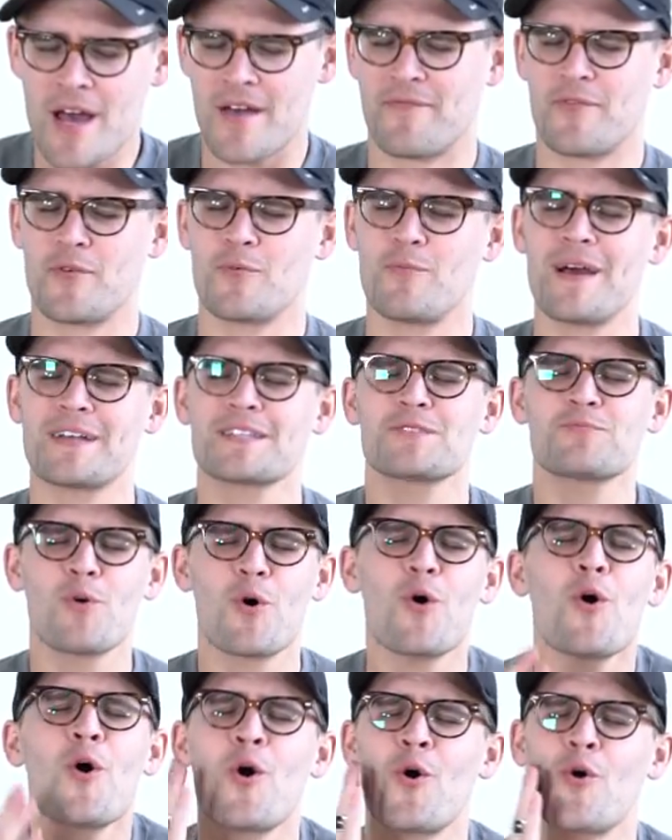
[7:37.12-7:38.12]
For once
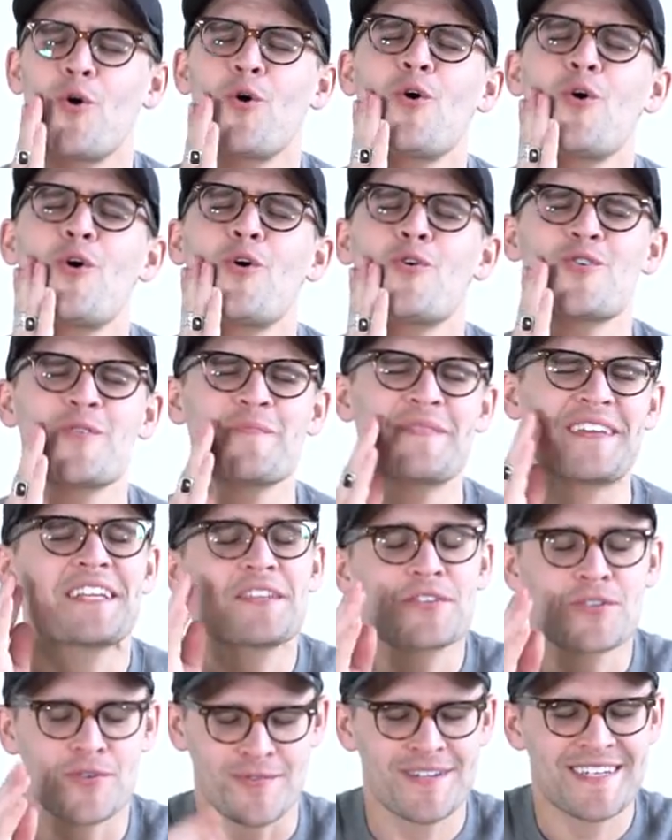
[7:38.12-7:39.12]
more
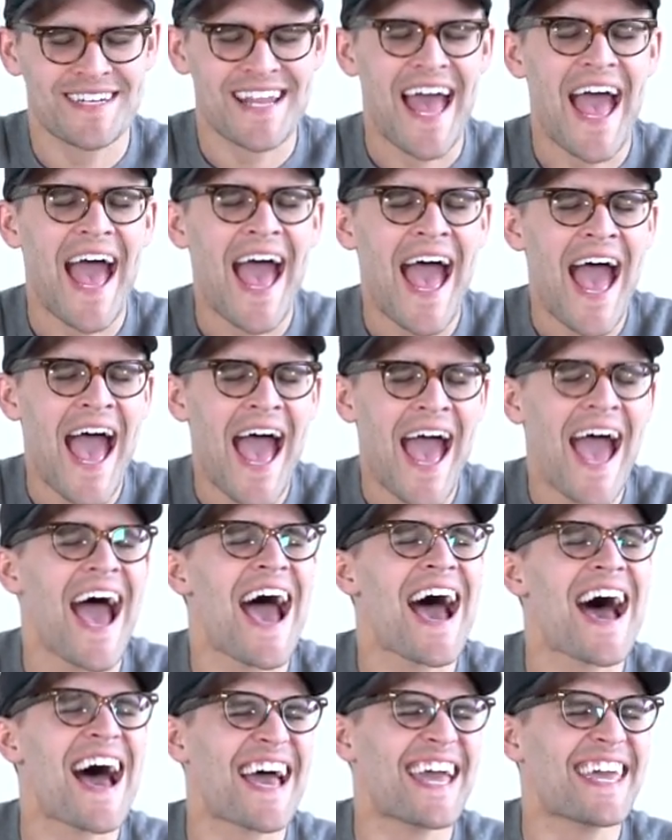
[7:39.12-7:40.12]
me
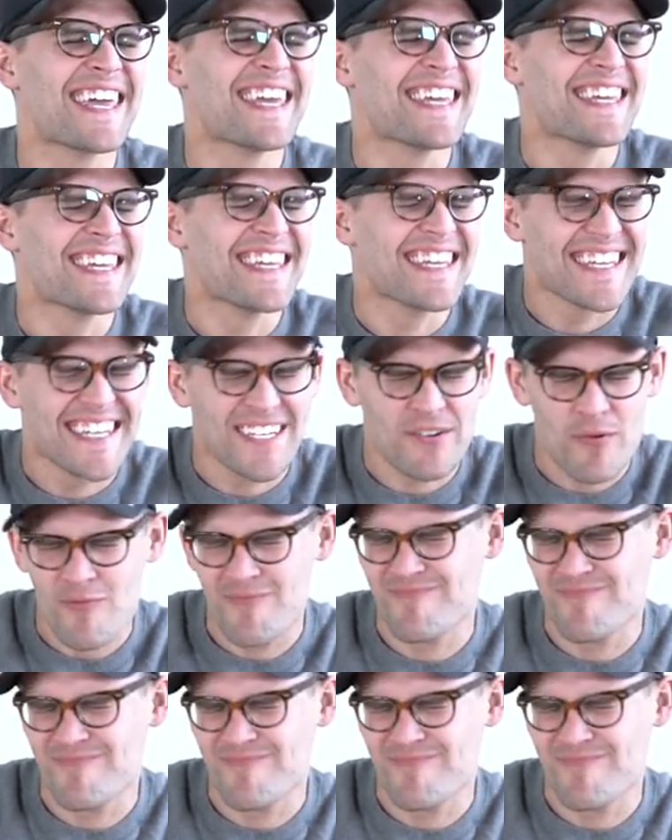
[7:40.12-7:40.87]
tonight.